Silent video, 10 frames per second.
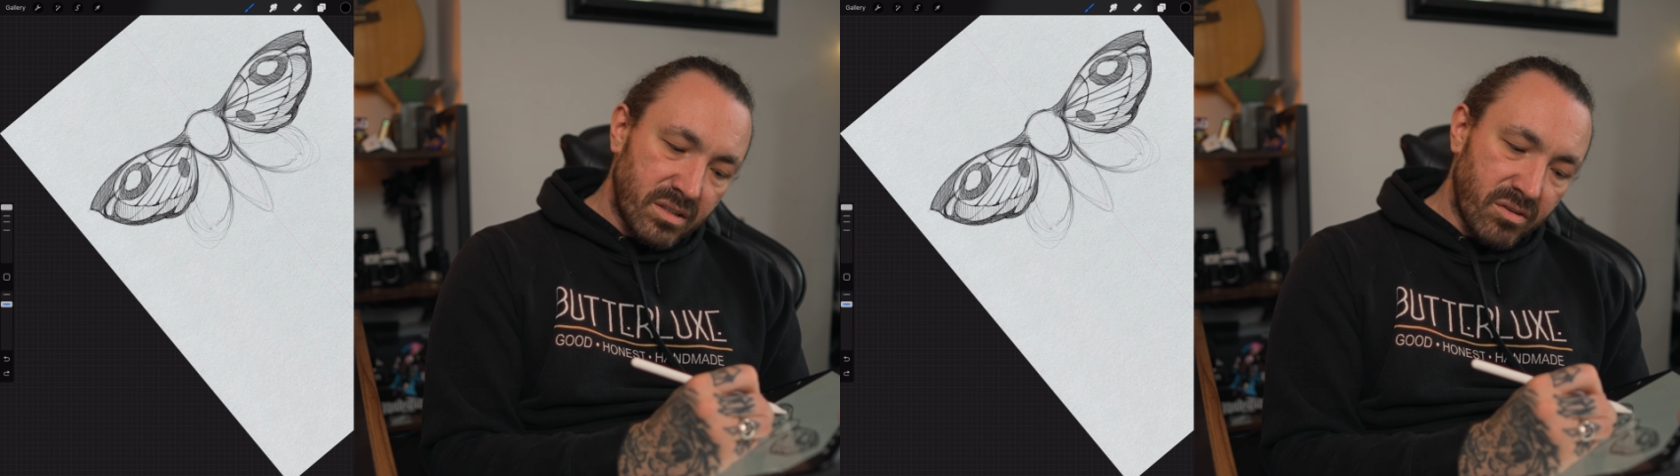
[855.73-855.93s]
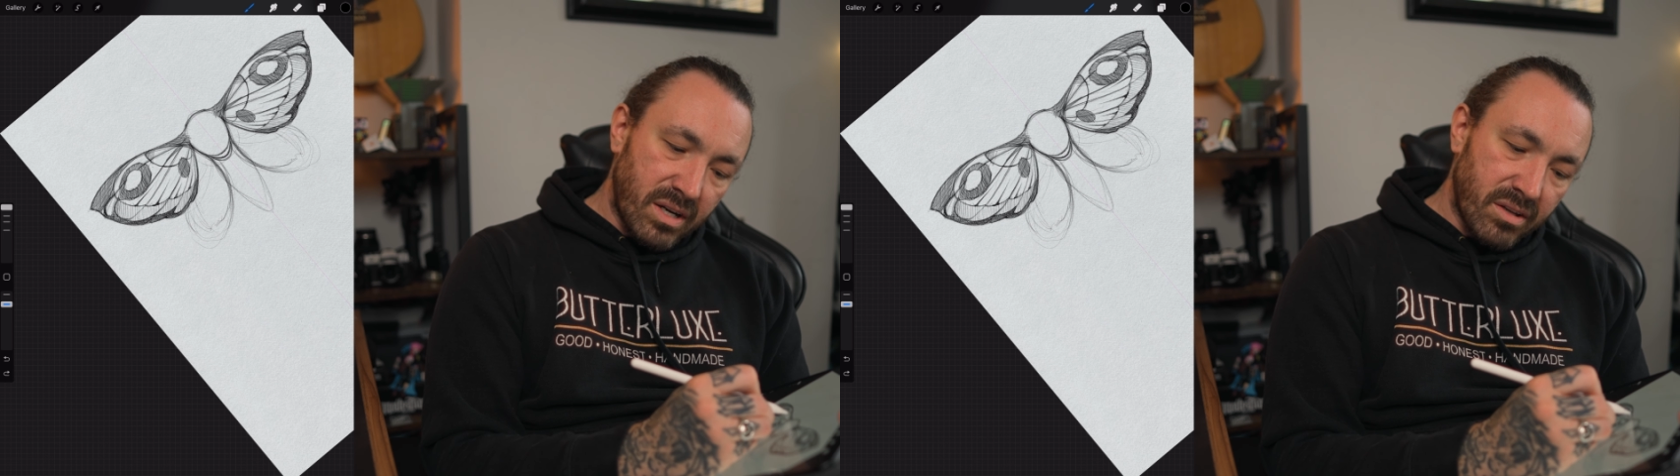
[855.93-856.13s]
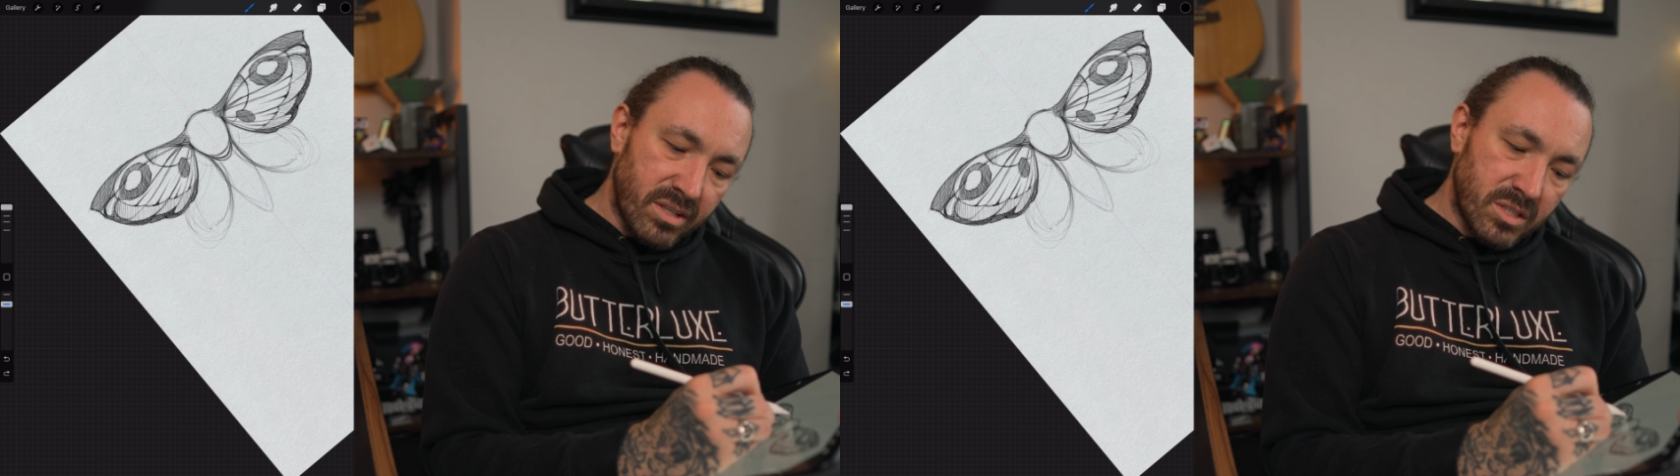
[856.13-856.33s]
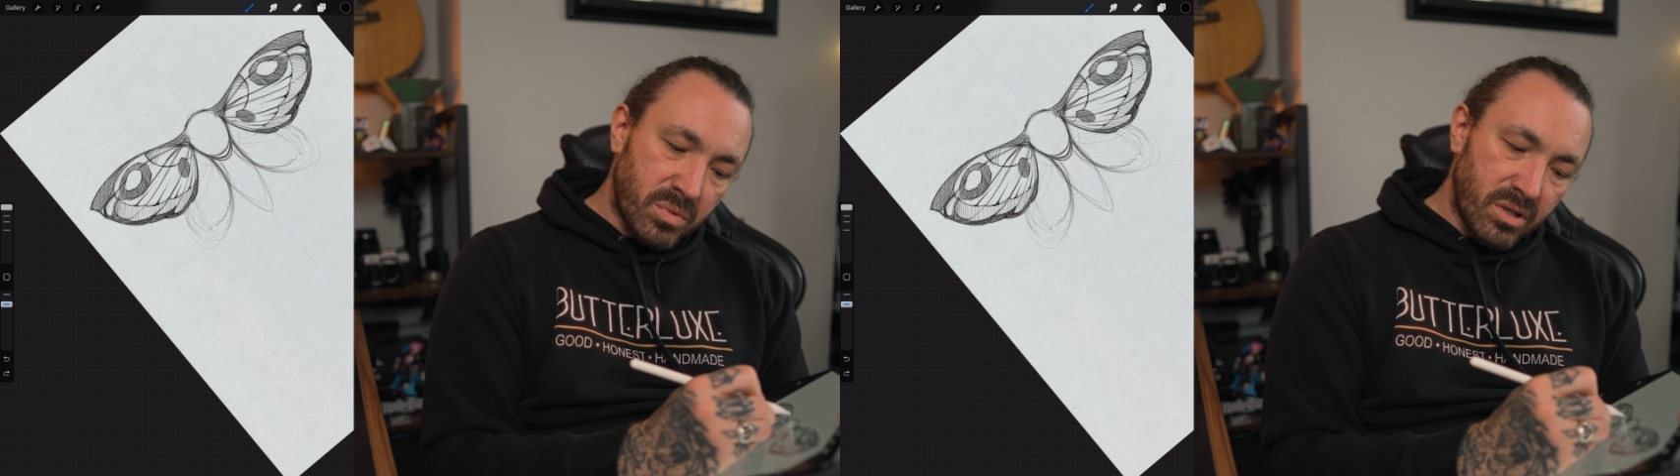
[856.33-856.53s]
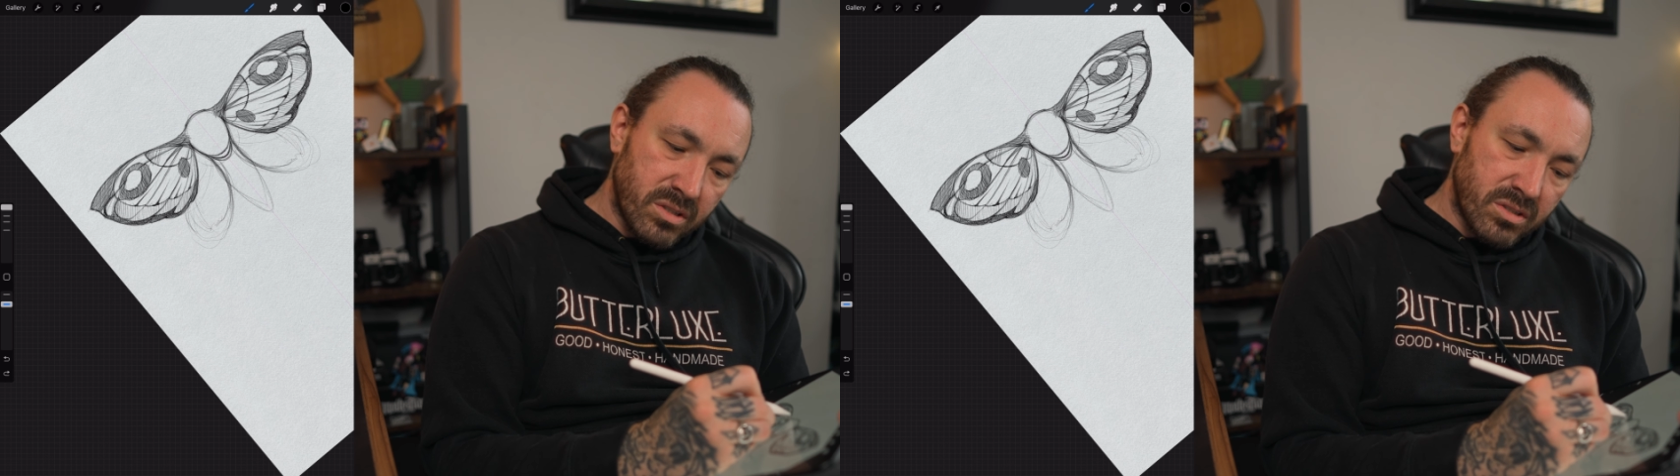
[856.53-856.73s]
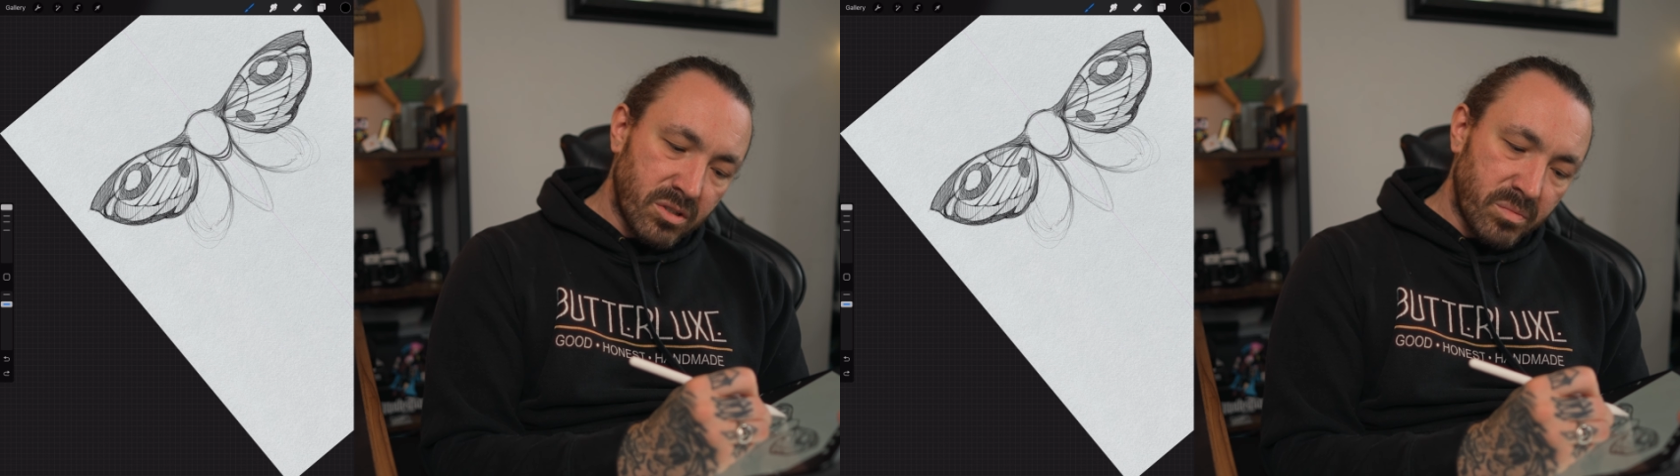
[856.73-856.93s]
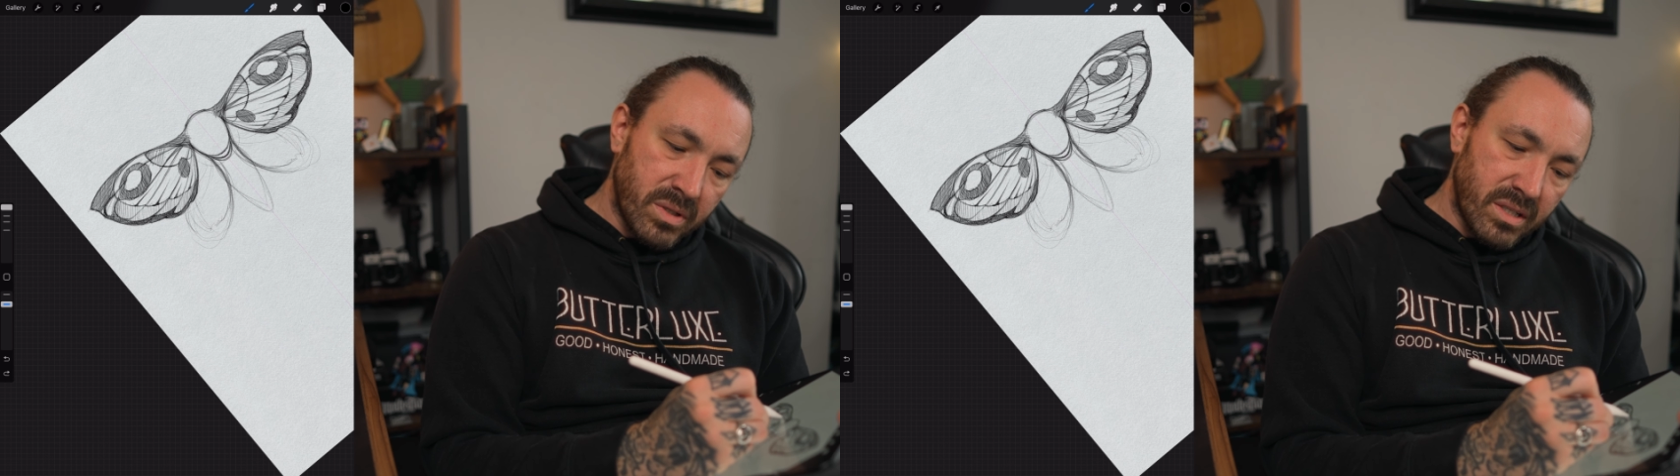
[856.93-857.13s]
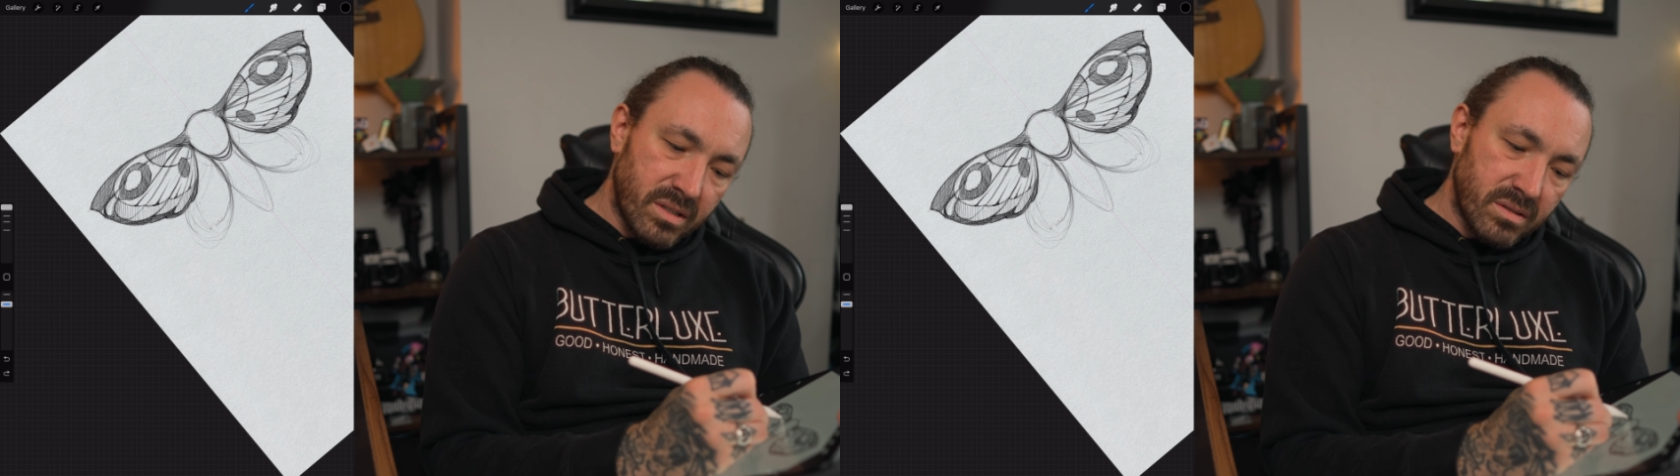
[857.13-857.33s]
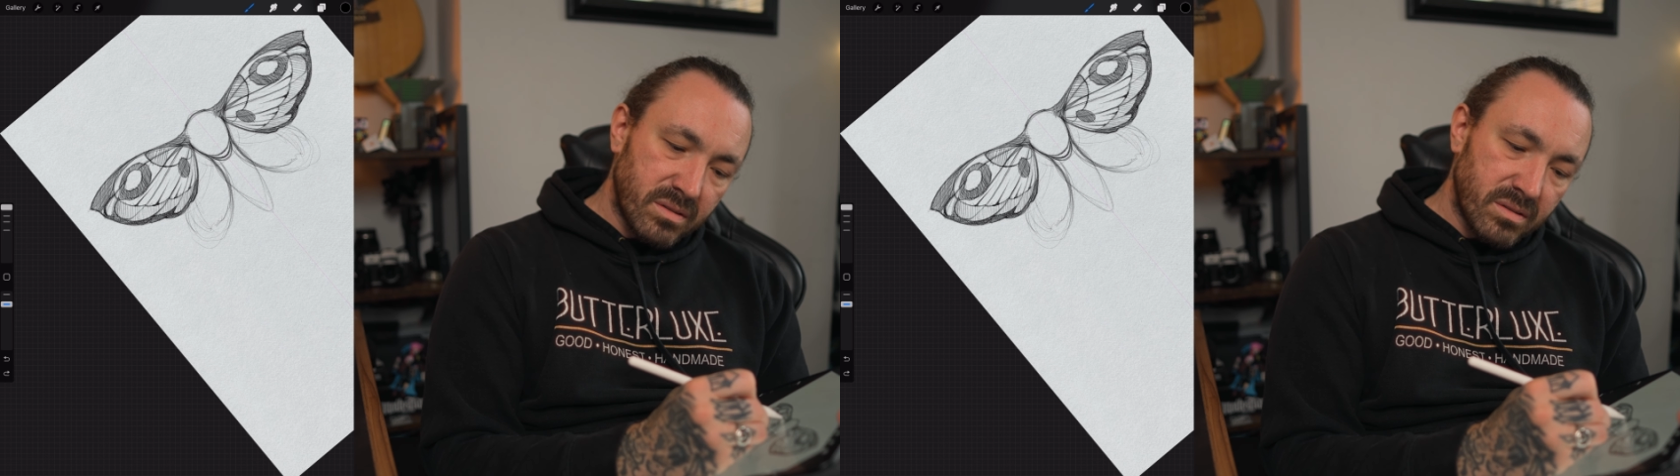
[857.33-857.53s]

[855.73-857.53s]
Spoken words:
grey out this part of the top here.